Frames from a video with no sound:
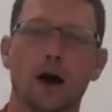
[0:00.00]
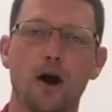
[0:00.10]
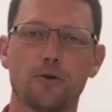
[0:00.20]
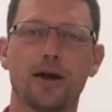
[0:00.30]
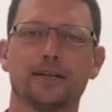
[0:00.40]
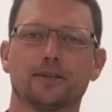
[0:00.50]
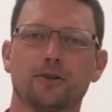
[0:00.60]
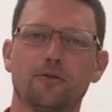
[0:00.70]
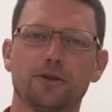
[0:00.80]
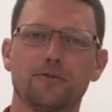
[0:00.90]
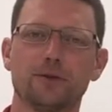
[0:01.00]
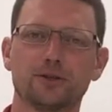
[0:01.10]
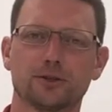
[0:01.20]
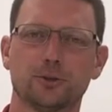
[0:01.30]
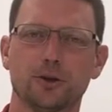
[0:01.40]
All right, Cloverleaf
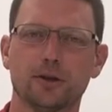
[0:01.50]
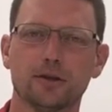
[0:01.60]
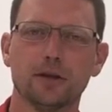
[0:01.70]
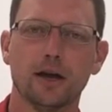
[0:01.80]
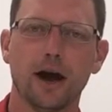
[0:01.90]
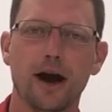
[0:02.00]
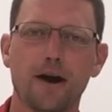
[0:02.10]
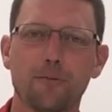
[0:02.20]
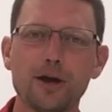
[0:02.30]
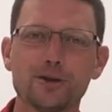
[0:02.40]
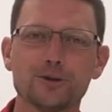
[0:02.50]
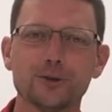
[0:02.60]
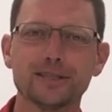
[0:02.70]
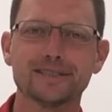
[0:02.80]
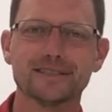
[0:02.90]
Middle School. Uh, we are
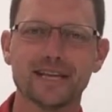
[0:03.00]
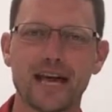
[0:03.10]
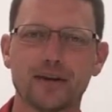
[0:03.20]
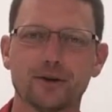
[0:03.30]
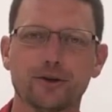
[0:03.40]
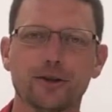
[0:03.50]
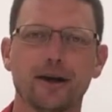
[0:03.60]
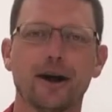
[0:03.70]
doing Zentangle.